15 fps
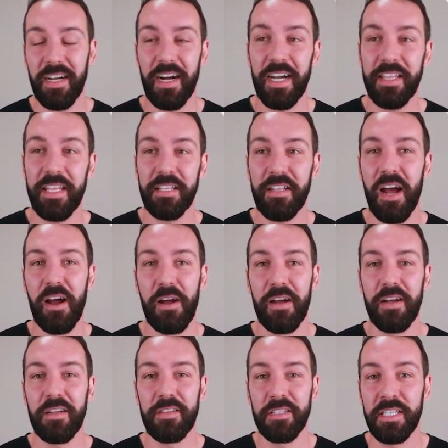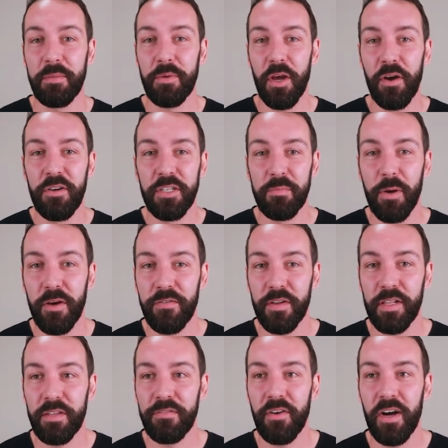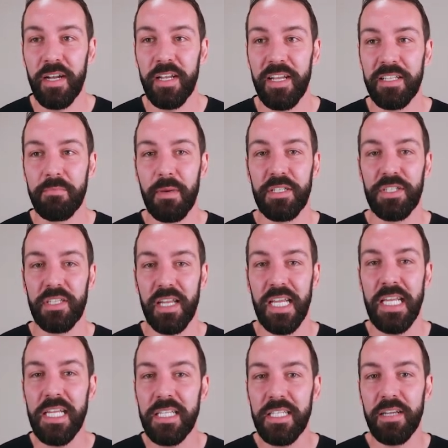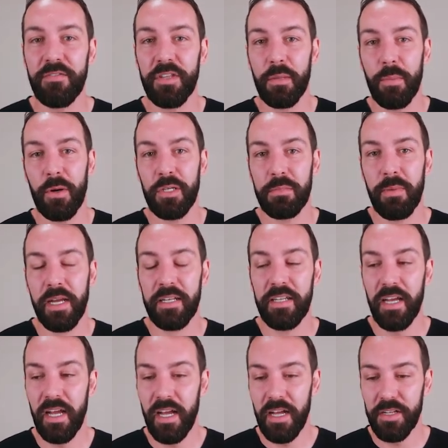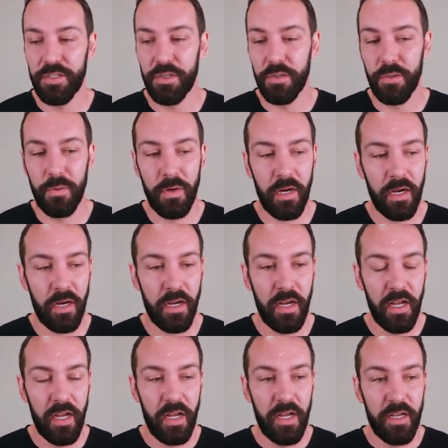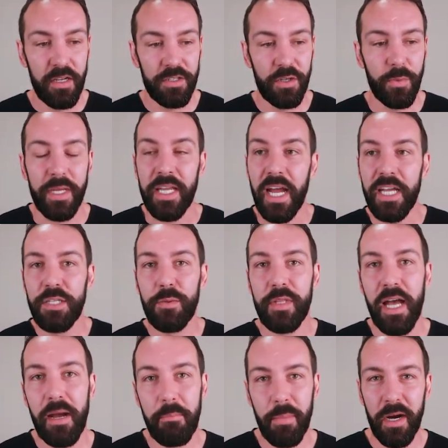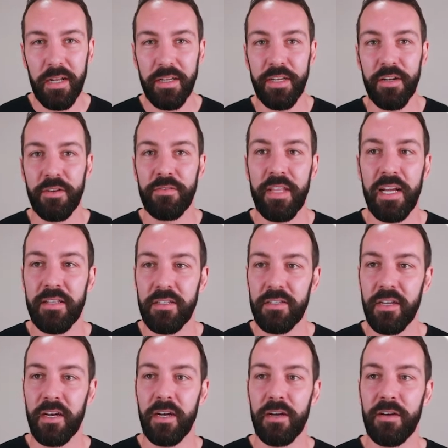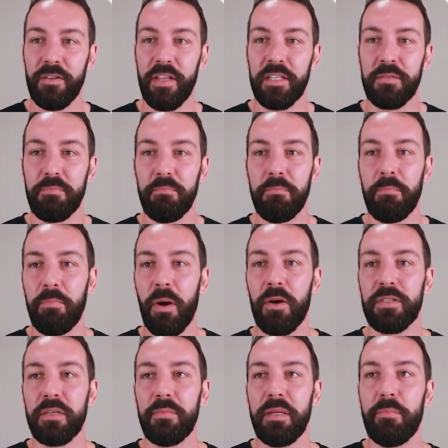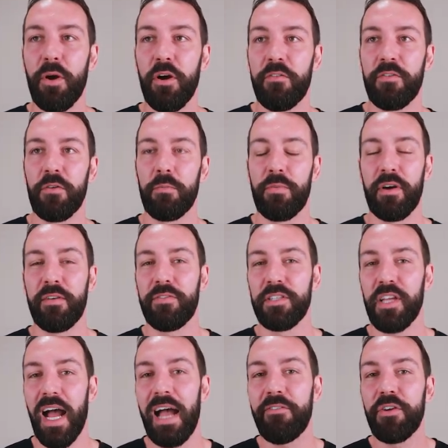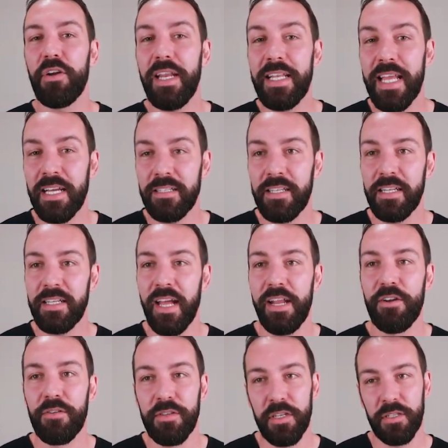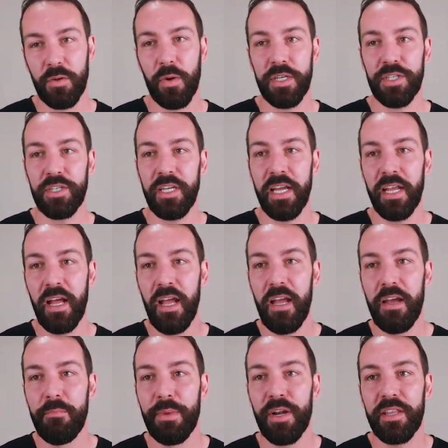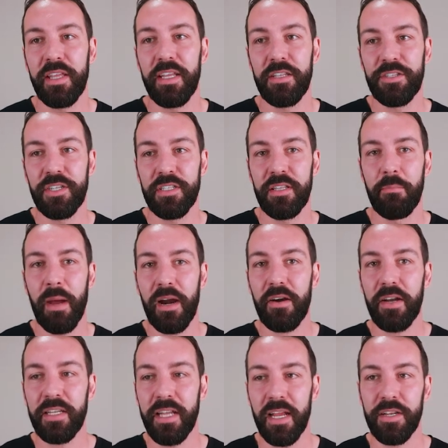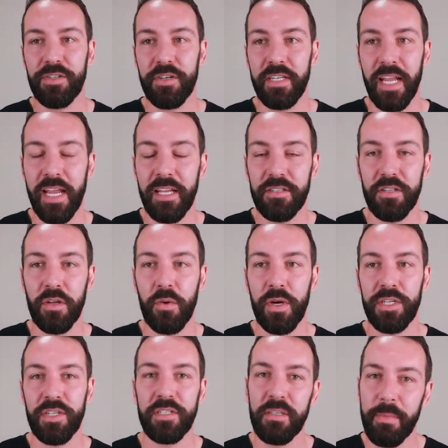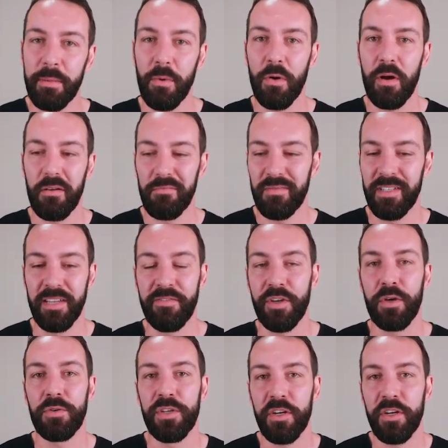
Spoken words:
I think the zip code is perfectly fine. It's much easier for the prospect to engage with that, but that's possibly personal preference. I haven't got any testing data on this question yet, but I think just the barrier to entry to answer the question, it's a bit more difficult.